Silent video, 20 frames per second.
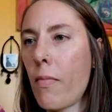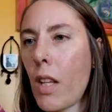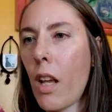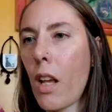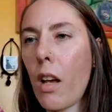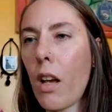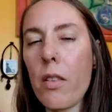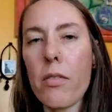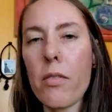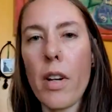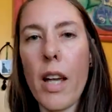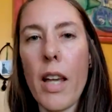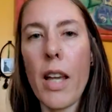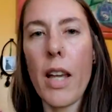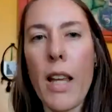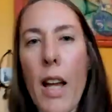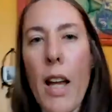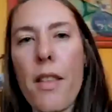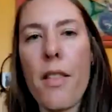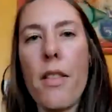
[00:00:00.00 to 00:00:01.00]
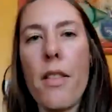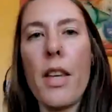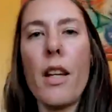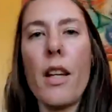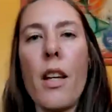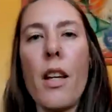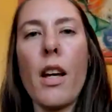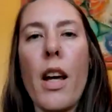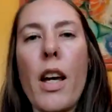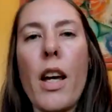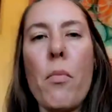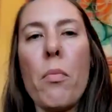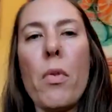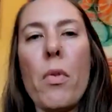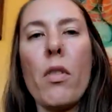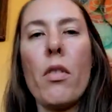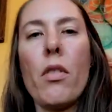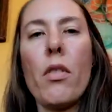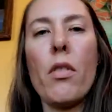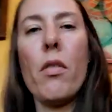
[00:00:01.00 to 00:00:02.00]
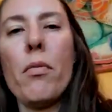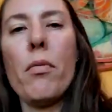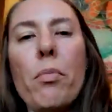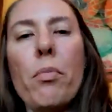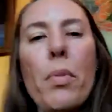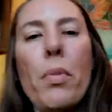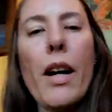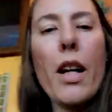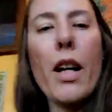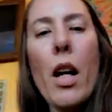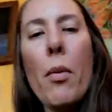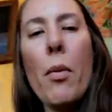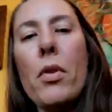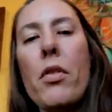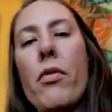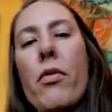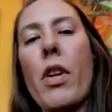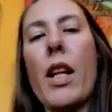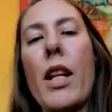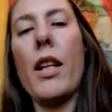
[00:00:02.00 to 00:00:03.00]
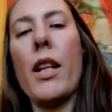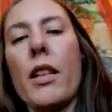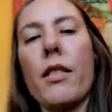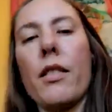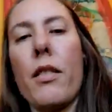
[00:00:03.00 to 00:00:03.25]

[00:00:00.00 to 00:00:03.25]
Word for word: All right, I think I'm back up and running.